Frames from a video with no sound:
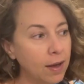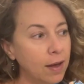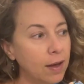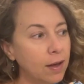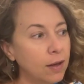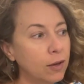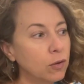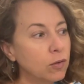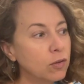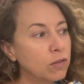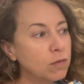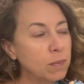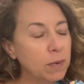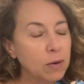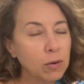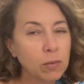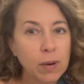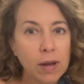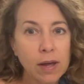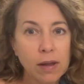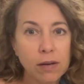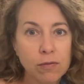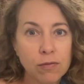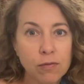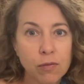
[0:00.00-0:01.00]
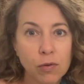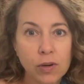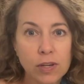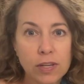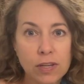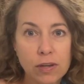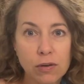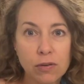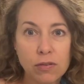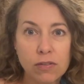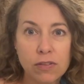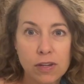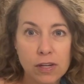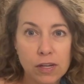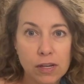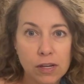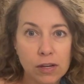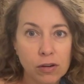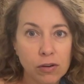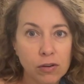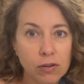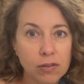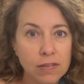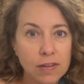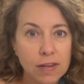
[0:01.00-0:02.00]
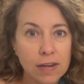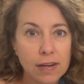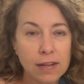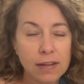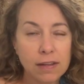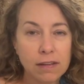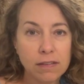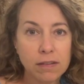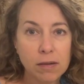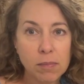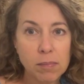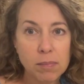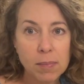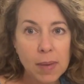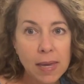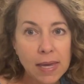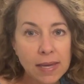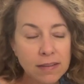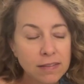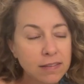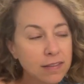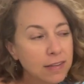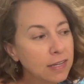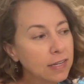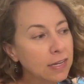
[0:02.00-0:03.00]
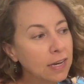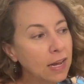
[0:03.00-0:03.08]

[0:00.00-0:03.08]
who's been around for years and years, and he's amazing.